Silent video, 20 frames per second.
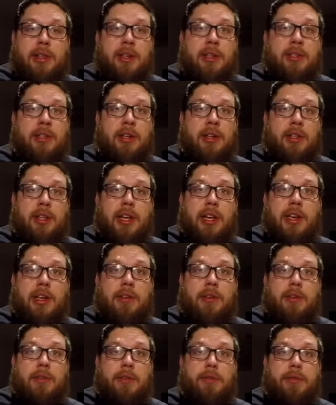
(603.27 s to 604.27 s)
these are like
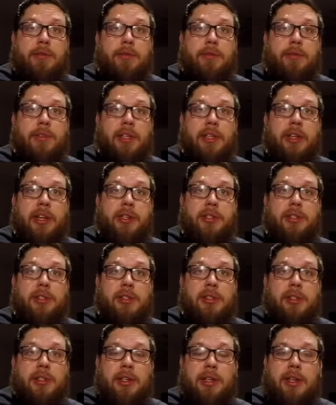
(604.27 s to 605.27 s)
free
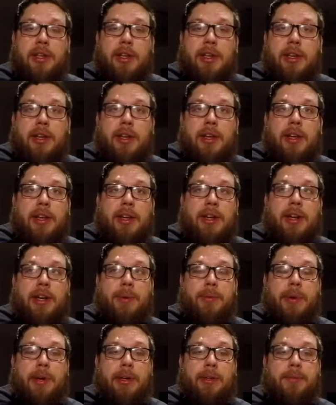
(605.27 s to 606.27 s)
lunches.
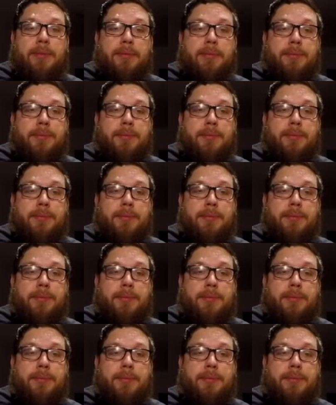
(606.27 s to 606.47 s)
Anyway,